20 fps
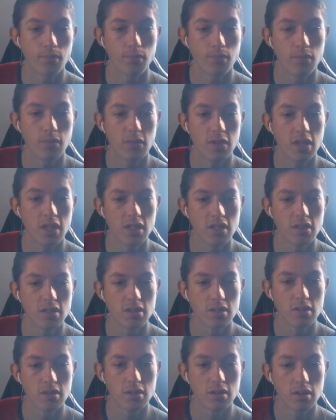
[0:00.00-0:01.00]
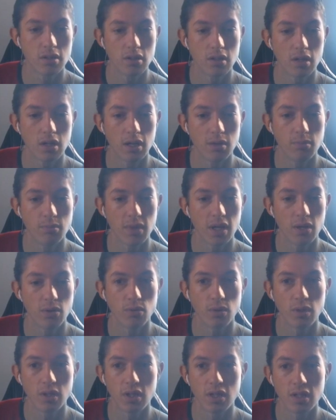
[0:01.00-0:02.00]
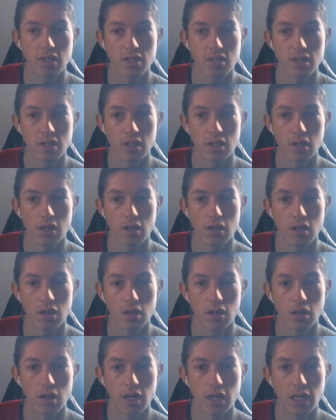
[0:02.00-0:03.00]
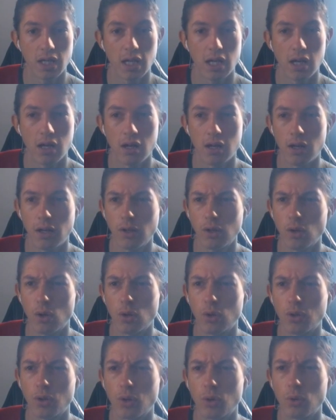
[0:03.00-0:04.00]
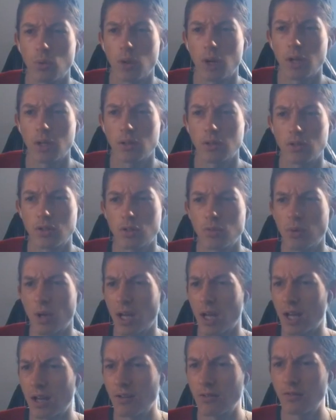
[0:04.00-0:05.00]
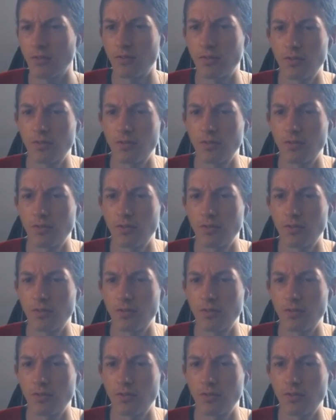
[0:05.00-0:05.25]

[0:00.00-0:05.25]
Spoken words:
this I'm now realizing I can't, although, do I have...